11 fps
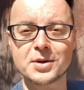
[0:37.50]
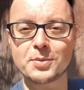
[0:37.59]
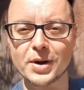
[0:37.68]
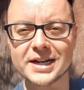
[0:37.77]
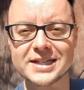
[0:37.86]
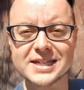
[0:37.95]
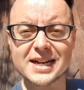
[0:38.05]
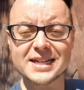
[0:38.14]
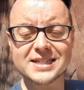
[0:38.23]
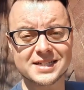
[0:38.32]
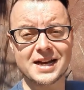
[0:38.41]
Buenas
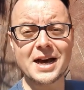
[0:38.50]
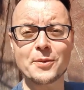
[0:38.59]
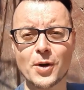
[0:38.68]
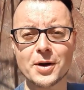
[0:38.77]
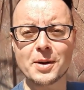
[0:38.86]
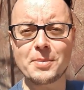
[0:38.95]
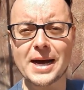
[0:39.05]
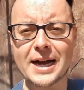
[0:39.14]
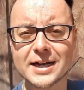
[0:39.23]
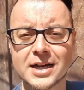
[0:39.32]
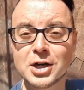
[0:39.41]
tardes and welcome
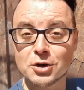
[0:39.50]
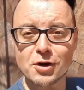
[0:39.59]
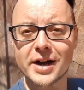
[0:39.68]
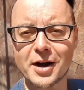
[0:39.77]
back. Right,